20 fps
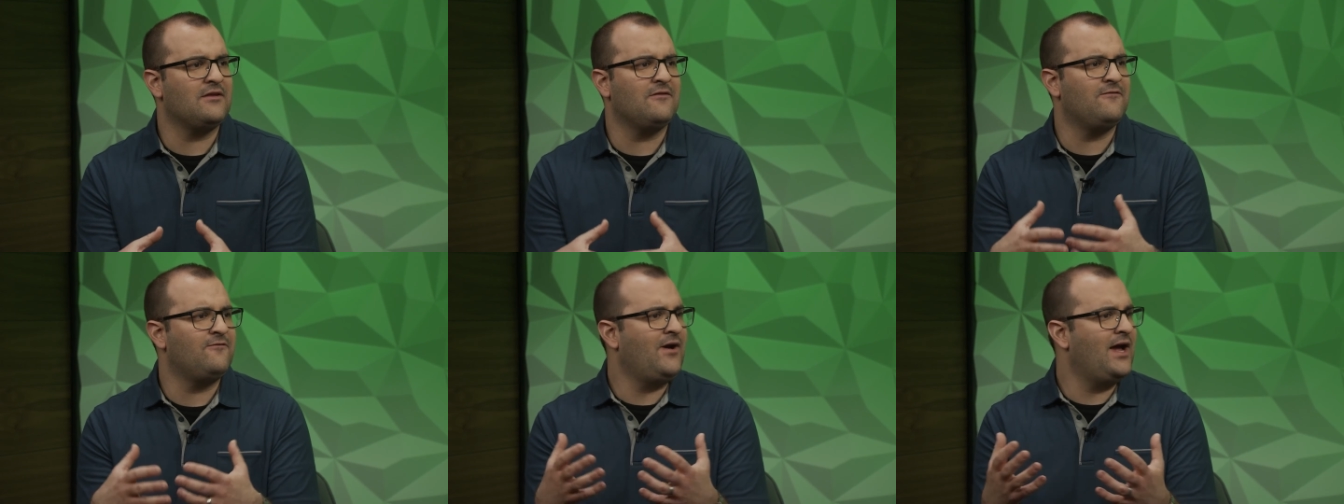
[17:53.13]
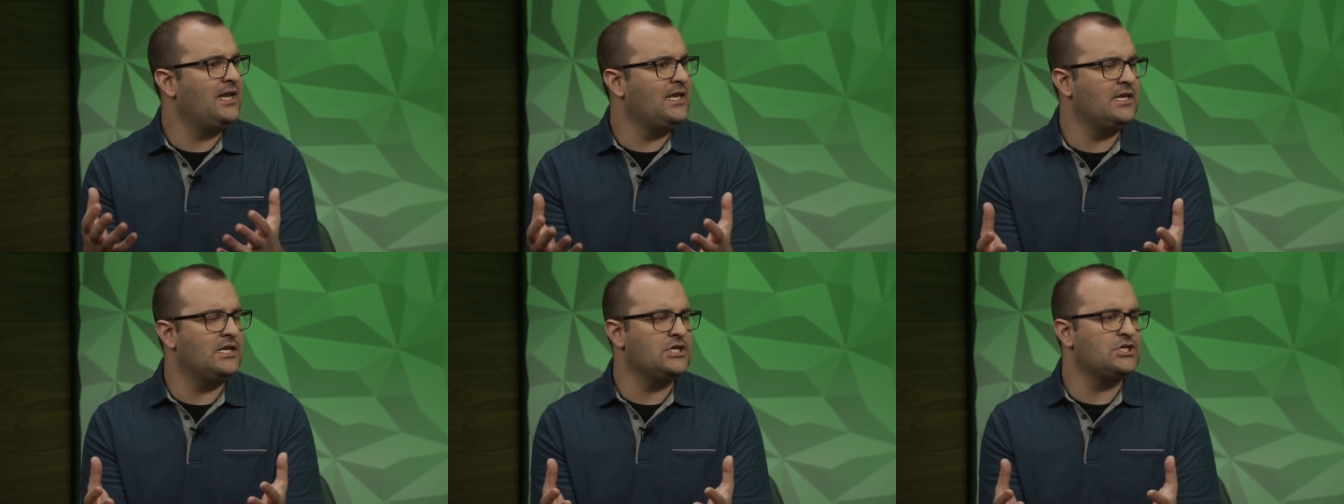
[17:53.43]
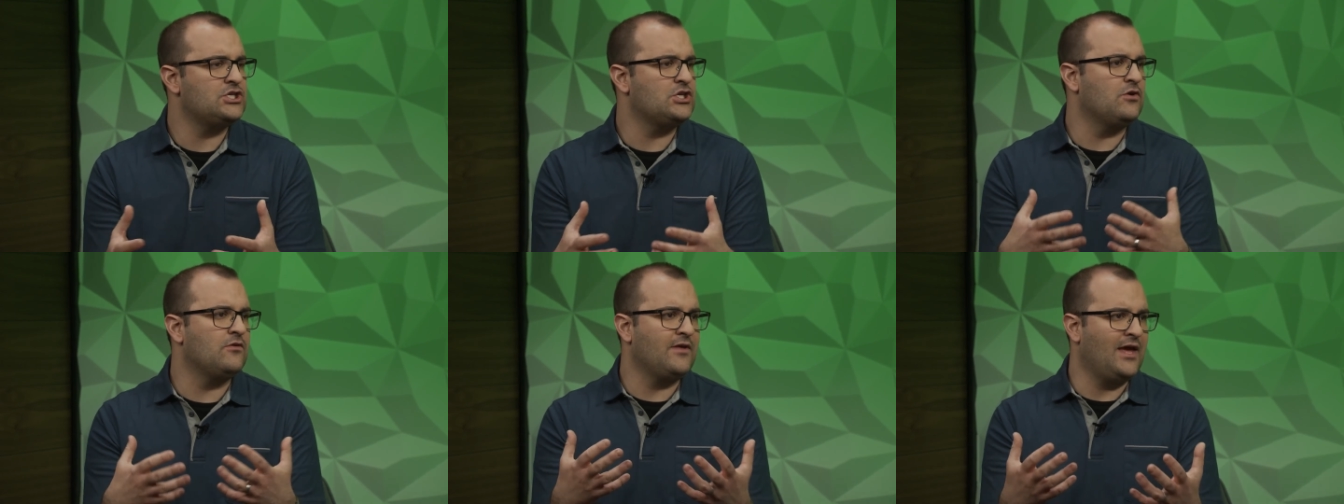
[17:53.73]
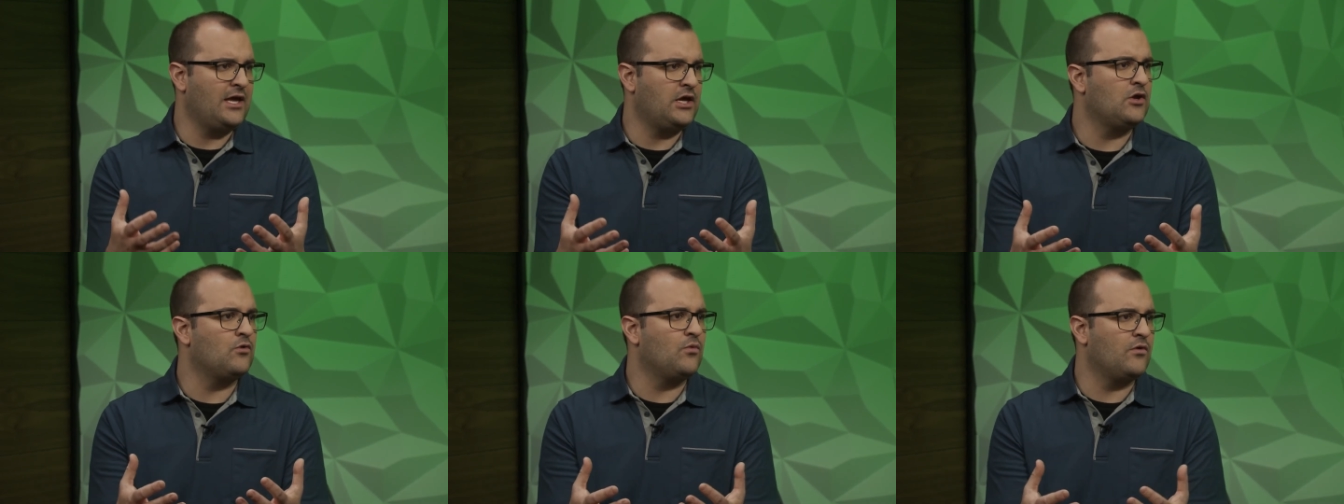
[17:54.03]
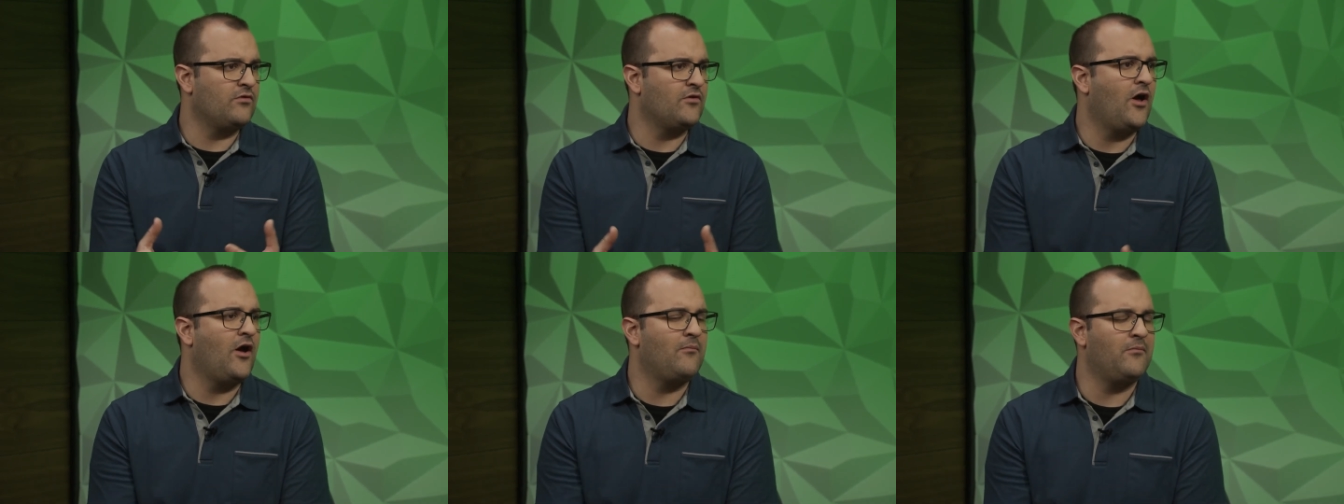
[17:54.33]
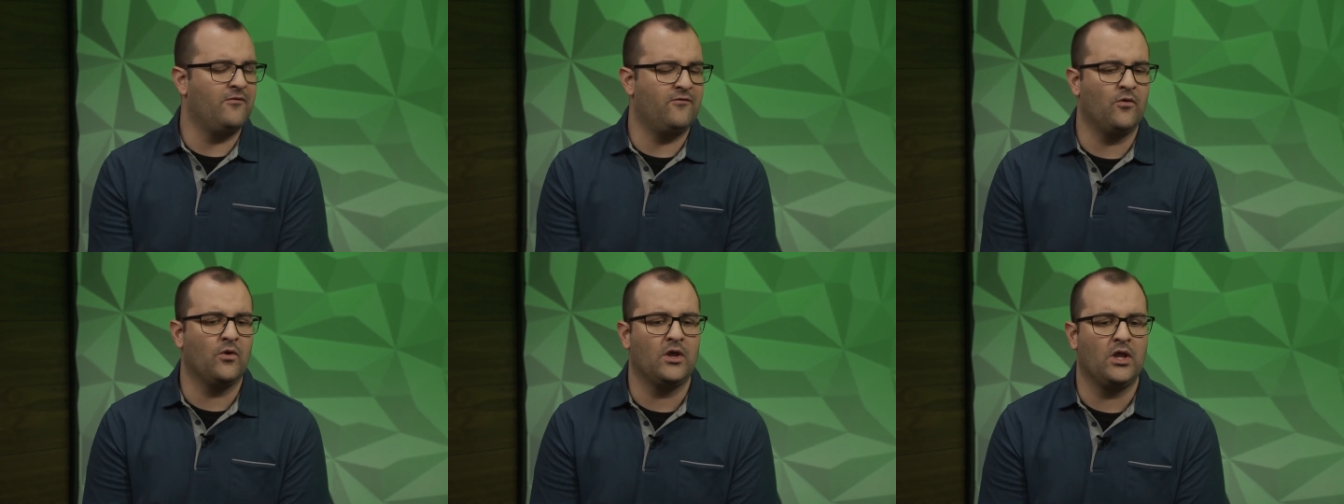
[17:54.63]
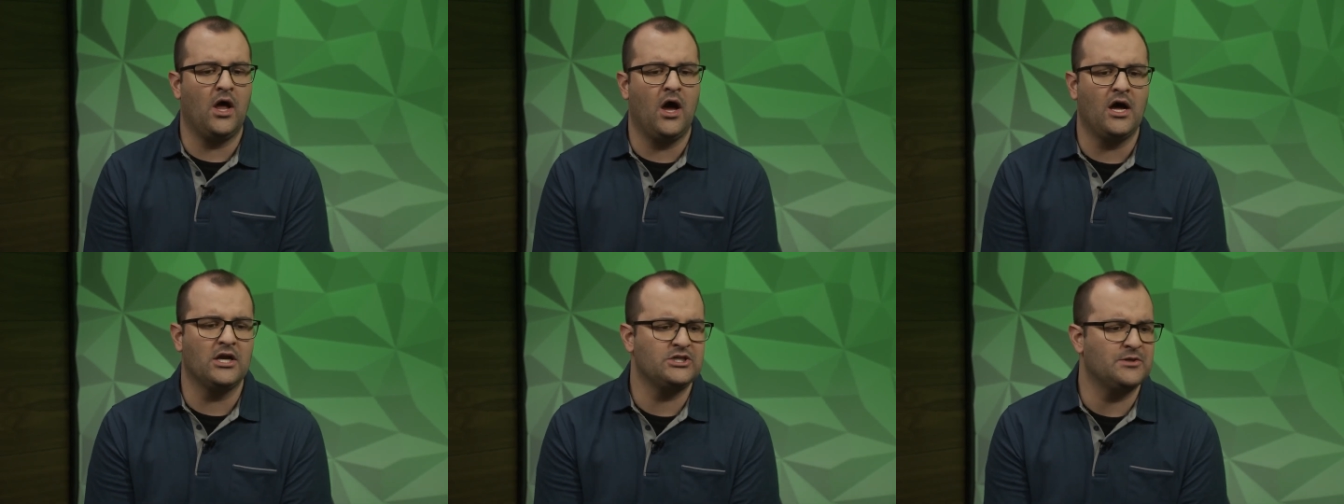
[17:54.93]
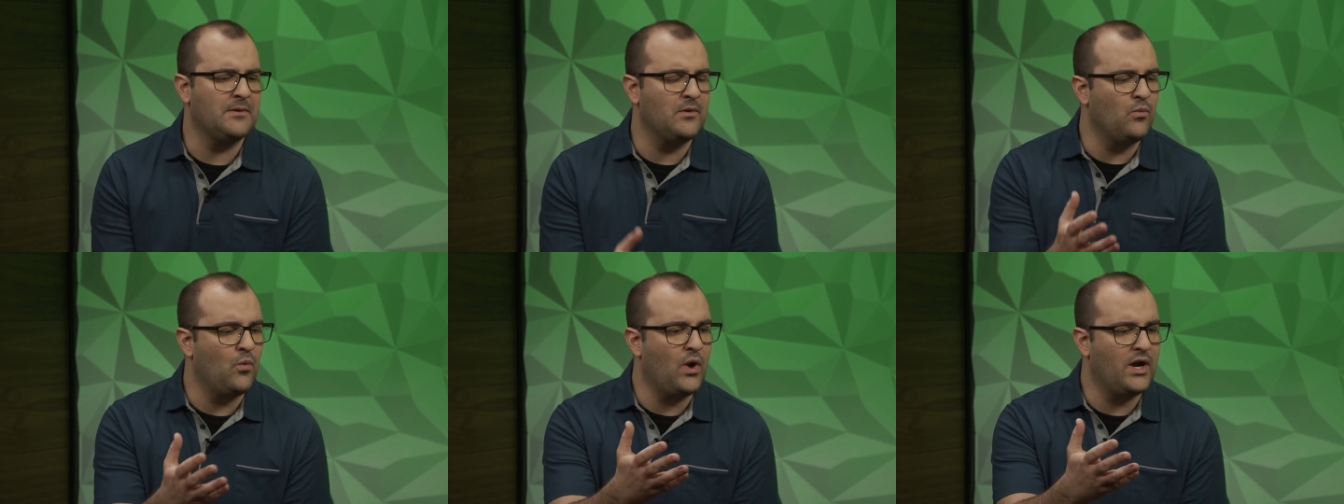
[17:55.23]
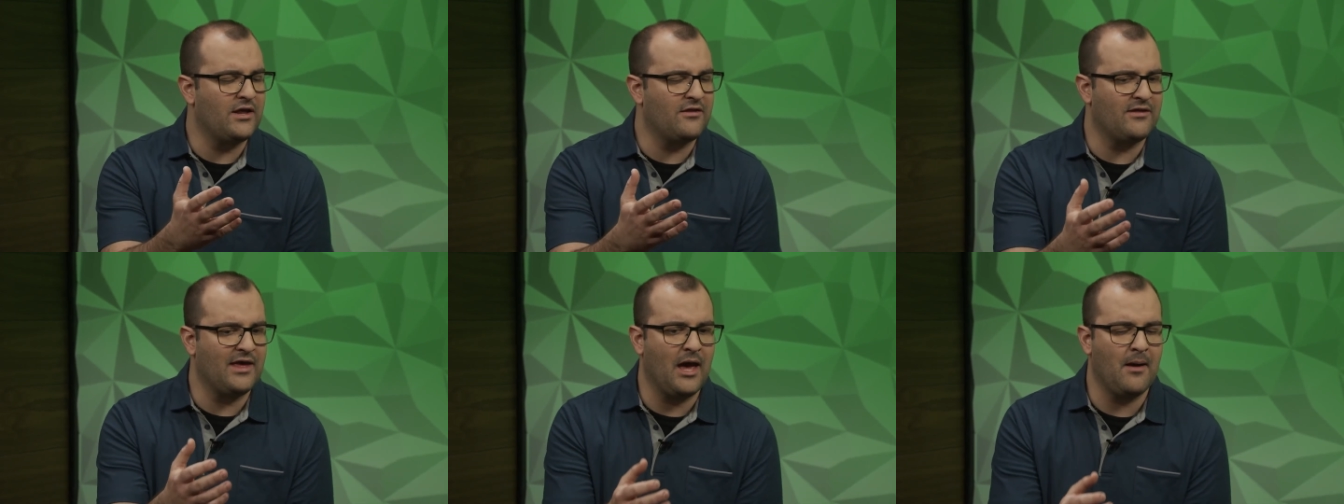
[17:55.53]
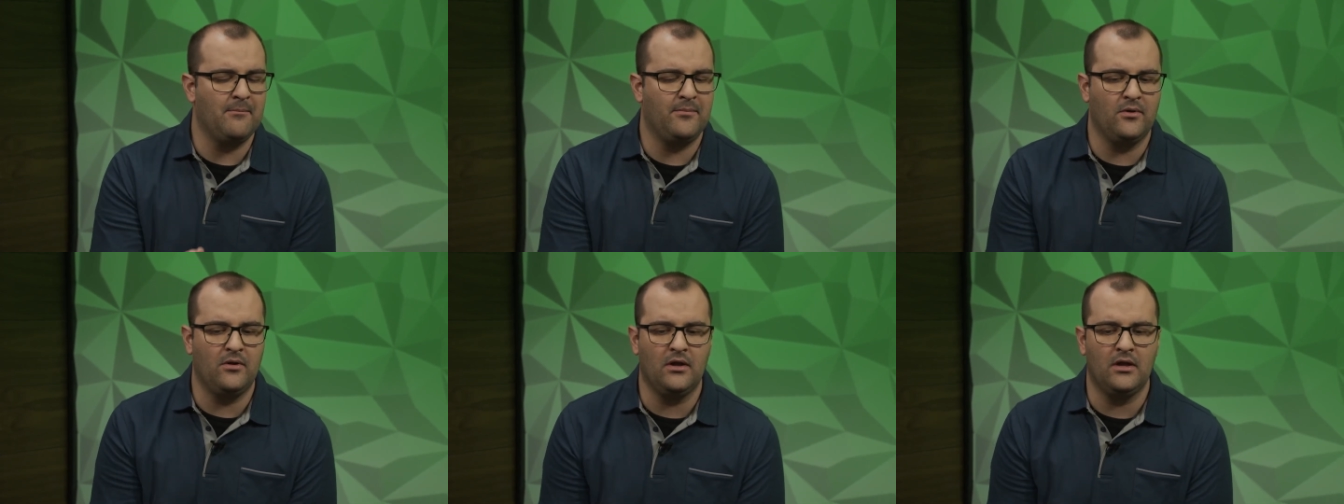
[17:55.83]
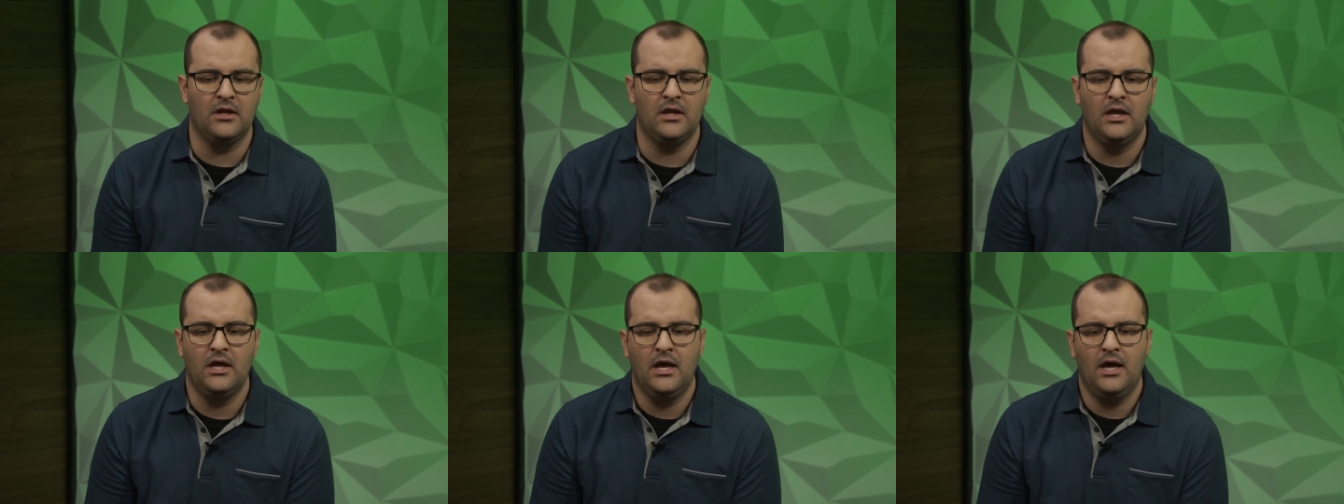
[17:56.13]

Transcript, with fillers: and finding issues that you can resolve before launch. I mean, one example example,